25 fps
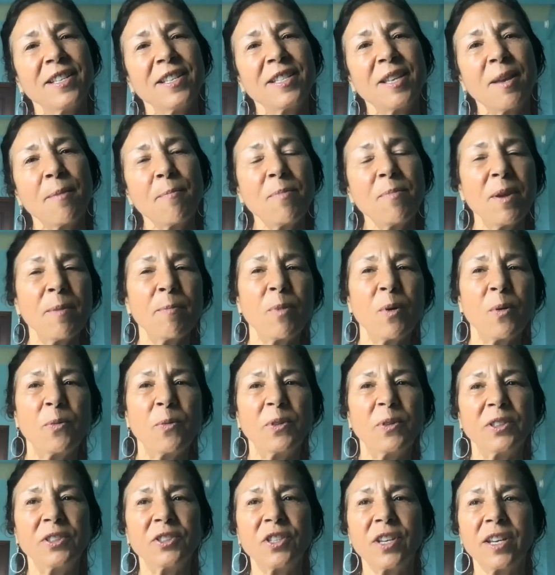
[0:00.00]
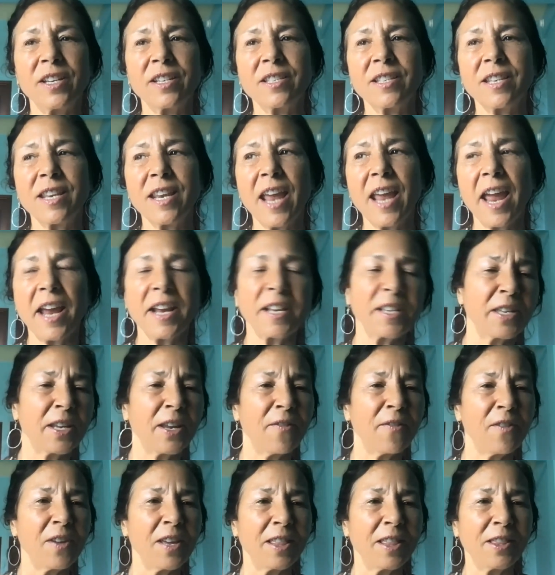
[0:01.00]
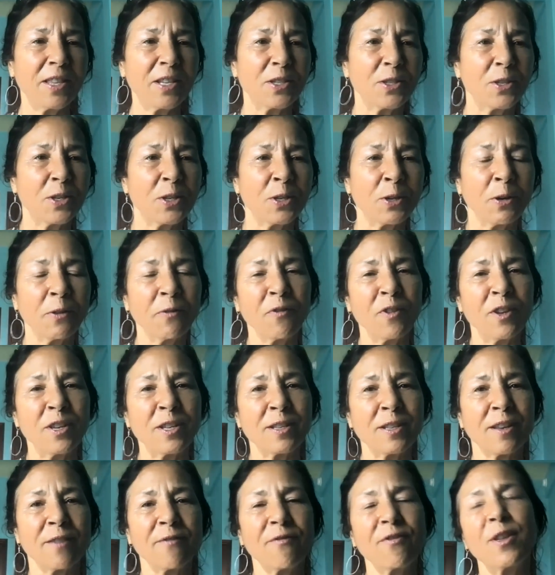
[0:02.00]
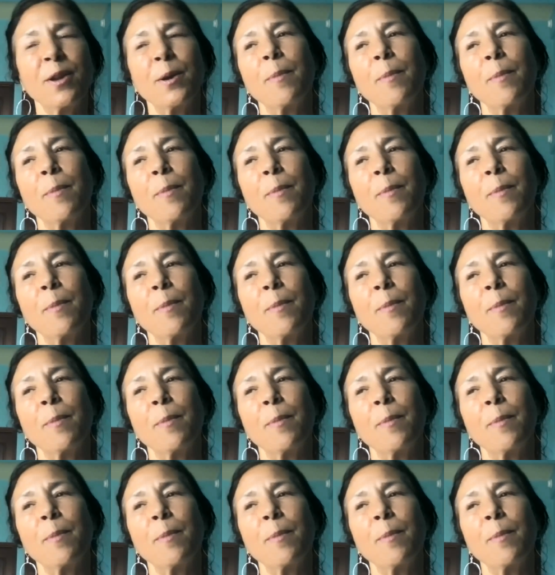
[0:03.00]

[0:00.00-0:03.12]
some people will just excavate the surface of